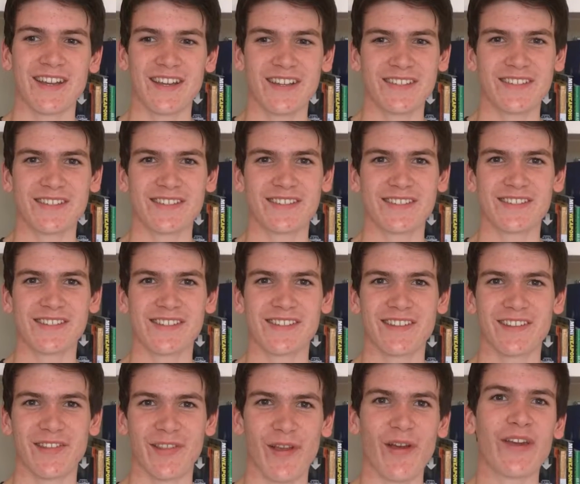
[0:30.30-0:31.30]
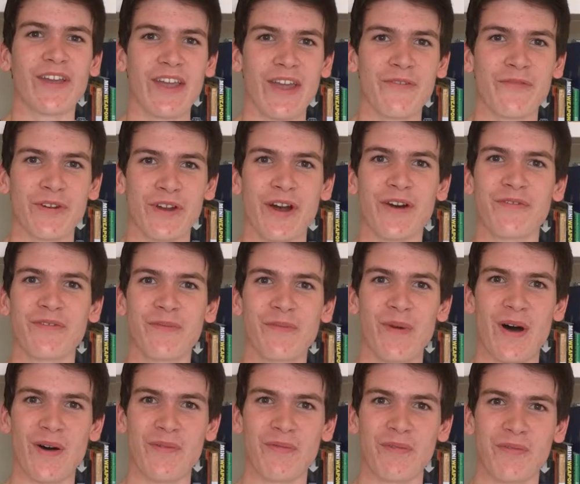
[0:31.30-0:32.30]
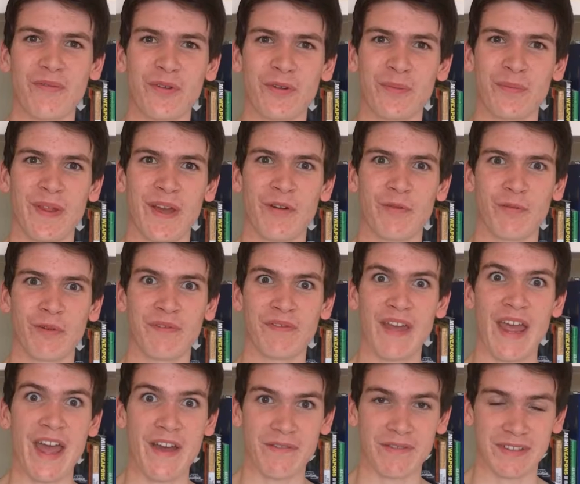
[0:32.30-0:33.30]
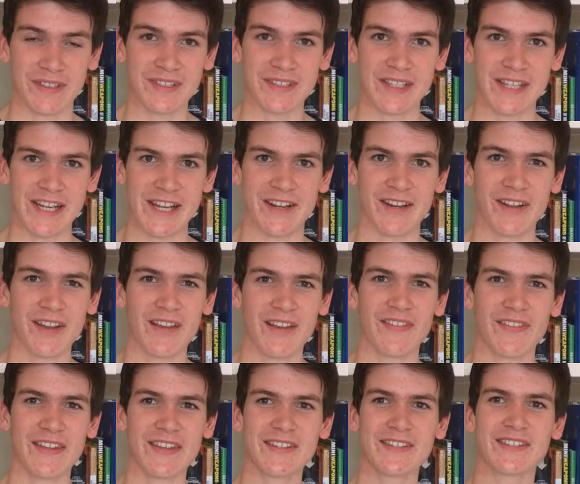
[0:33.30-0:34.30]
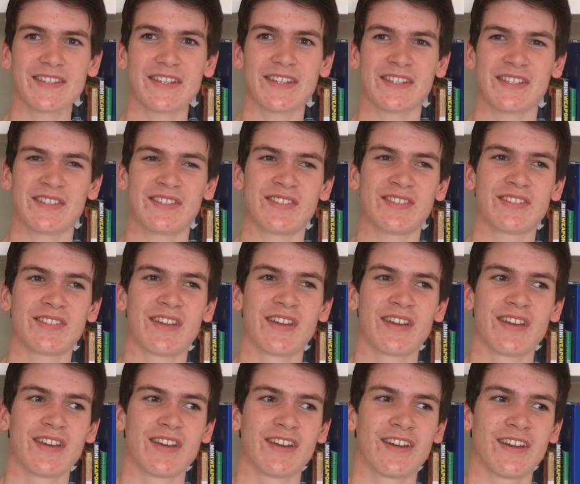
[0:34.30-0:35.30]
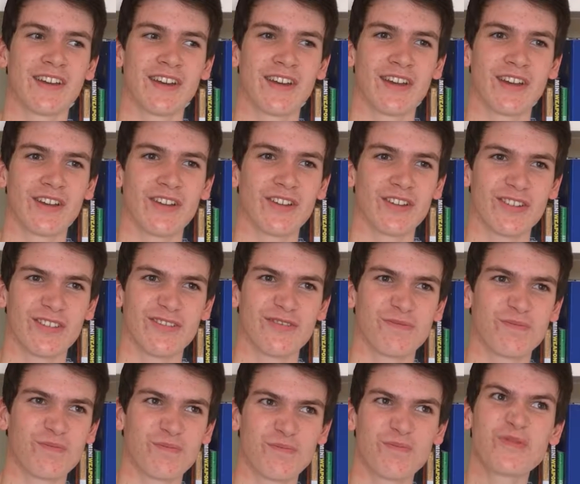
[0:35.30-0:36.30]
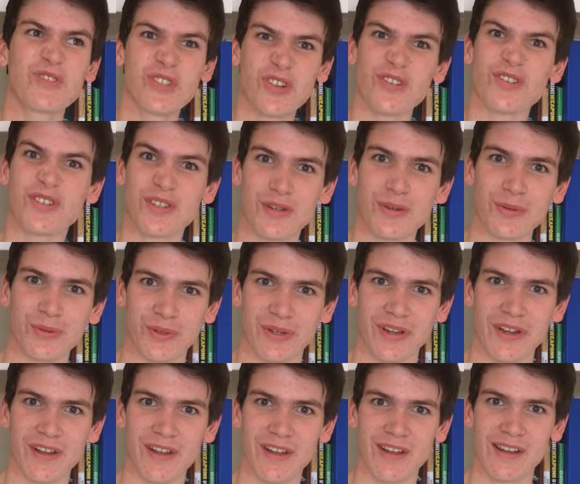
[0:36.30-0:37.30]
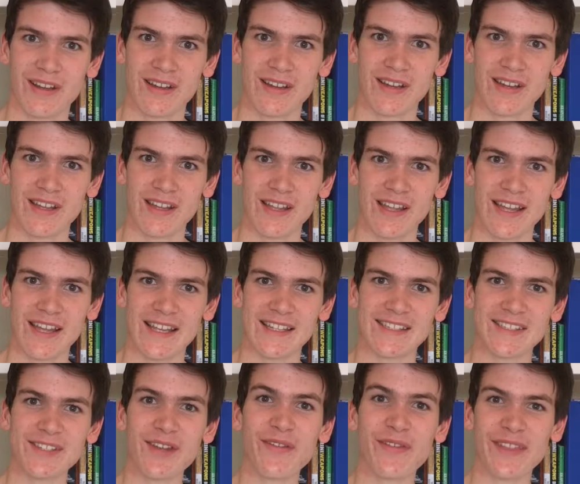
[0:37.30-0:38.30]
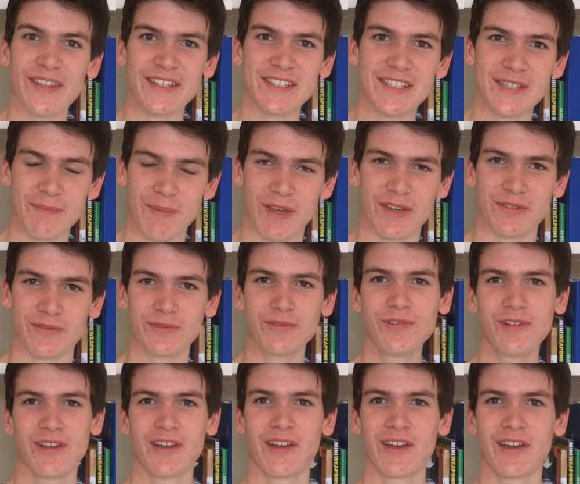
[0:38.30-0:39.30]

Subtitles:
And like every other Marvel film that we've ever seen, this is just good. There's nothing special.